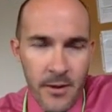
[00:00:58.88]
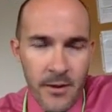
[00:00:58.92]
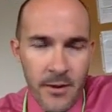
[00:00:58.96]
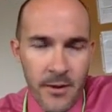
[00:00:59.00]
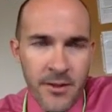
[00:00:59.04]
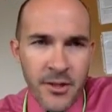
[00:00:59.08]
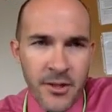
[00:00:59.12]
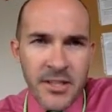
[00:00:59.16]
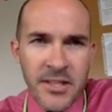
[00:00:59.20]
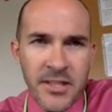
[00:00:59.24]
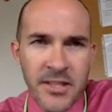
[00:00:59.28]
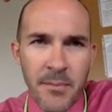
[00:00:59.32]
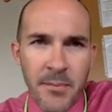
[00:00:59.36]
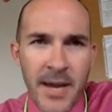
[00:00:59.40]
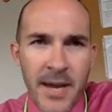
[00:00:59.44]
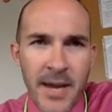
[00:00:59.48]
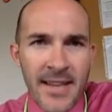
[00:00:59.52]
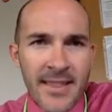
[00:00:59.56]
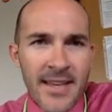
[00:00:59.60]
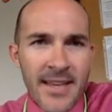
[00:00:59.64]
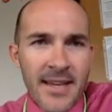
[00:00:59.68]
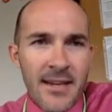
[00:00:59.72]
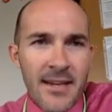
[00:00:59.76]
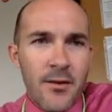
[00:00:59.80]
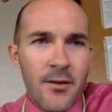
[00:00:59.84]
So let's
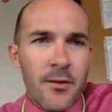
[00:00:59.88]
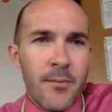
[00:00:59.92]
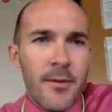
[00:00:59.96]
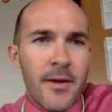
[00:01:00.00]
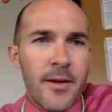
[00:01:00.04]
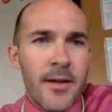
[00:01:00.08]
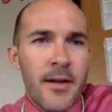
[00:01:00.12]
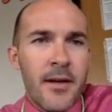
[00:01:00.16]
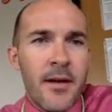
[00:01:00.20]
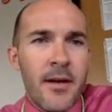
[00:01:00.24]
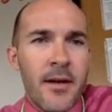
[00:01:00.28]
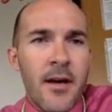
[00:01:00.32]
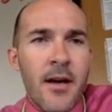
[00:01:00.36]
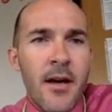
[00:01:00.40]
unpack that a little bit.